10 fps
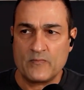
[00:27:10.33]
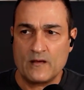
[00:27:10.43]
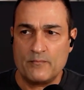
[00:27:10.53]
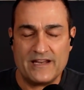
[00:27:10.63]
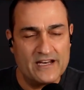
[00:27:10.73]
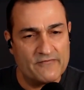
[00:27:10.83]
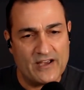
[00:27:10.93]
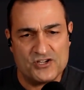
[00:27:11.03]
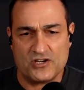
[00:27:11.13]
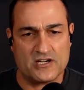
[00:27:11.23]
But
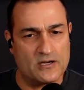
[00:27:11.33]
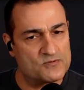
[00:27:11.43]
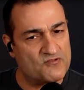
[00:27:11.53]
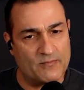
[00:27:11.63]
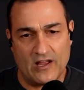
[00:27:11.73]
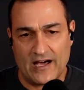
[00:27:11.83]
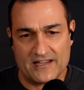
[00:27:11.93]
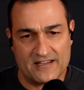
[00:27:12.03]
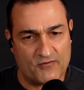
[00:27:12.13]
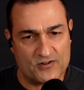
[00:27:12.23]
innovation comes from a lot of
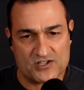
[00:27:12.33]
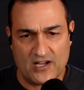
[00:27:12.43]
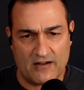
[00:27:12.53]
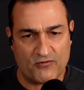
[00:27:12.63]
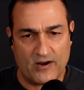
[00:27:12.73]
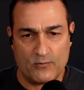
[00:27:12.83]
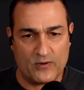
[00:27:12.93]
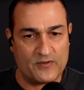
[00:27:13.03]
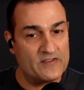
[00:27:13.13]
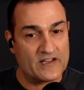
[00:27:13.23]
different stuff, right?
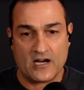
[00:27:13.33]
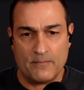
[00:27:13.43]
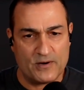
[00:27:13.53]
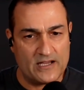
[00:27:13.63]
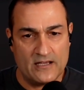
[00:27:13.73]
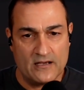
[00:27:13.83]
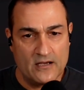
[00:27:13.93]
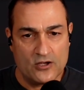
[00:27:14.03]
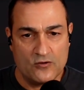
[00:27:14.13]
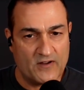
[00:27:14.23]
Within the company,
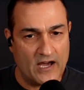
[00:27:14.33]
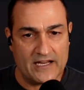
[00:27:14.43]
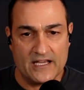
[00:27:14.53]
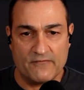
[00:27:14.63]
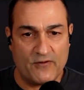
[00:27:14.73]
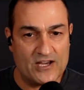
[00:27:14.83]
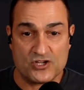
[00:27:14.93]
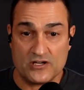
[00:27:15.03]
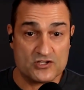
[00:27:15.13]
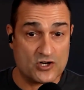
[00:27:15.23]
you've got
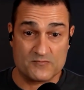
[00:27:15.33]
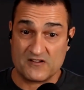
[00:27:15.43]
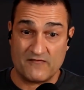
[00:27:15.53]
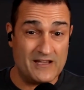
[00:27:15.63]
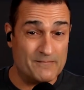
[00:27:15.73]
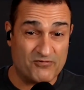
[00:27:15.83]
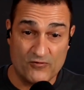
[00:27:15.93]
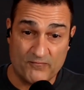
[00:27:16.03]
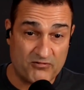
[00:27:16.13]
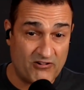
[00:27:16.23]
innovation in terms of
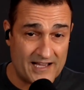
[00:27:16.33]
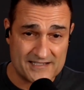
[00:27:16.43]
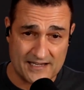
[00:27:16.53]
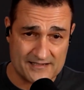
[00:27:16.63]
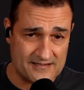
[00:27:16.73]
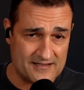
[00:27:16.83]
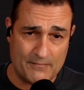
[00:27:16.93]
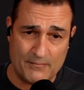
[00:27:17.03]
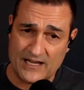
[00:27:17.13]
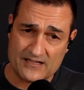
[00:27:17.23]
improved processes that
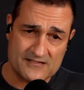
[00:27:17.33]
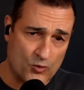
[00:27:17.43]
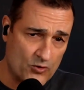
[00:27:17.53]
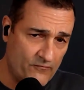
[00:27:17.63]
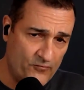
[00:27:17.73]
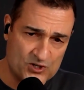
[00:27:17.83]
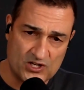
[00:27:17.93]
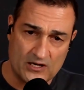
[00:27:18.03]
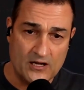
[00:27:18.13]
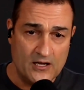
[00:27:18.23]
make us more
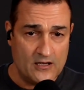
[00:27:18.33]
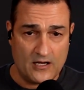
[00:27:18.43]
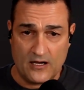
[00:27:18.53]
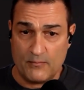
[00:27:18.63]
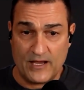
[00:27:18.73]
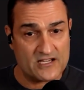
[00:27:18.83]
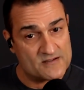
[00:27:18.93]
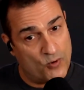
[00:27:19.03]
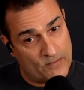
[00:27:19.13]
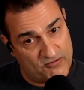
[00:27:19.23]
efficient, make us
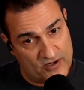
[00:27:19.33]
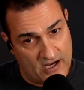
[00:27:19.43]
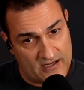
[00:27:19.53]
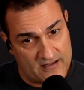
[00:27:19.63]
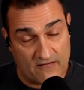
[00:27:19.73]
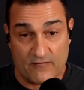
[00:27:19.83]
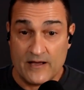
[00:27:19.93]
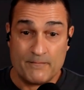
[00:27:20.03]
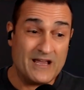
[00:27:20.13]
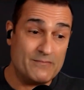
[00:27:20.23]
more productive,
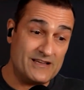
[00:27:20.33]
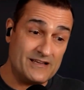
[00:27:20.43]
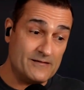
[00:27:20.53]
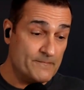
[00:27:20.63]
maybe